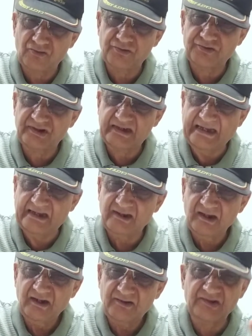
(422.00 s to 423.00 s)
to secrete
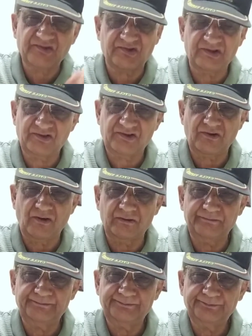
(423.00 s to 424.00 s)
testosterone.
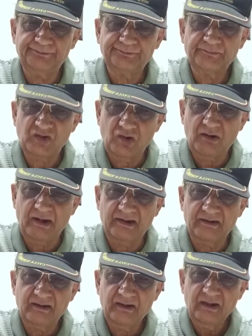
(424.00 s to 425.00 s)
All right.
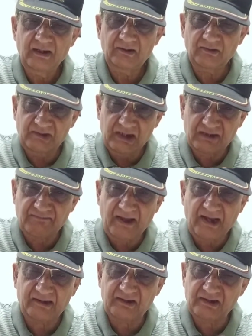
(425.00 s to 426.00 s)
Now, this
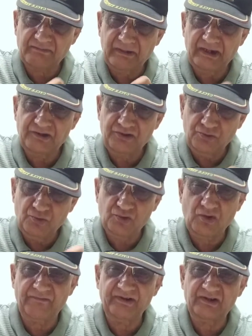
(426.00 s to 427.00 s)
fact is made use
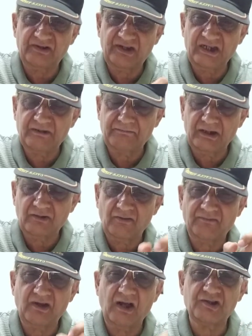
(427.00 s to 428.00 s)
of in the treatment
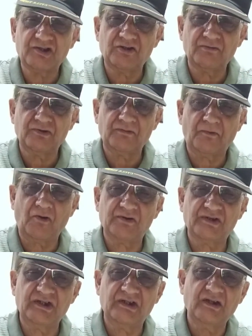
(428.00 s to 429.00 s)
of carcinoma of the
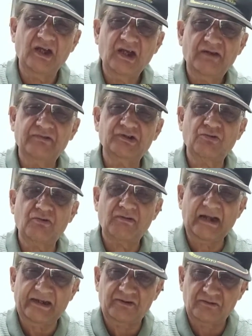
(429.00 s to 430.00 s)
prostate when you would
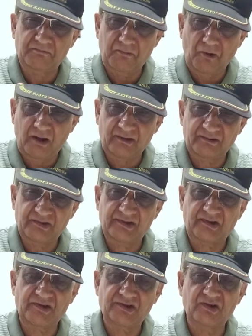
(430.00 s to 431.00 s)
like to block the
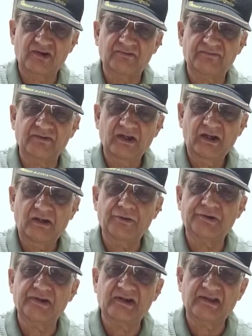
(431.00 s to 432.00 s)
secretion of
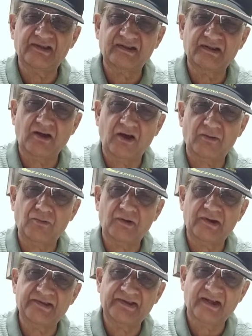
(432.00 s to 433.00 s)
luteinizing hormone
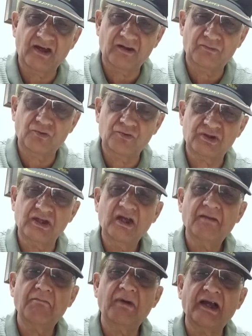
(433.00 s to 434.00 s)
releasing hormones
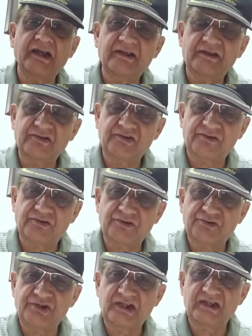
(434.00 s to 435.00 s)
by
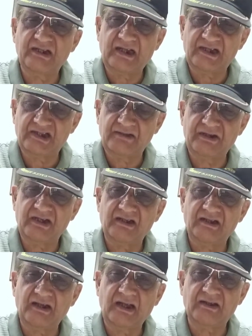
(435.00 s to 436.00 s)
exhibiting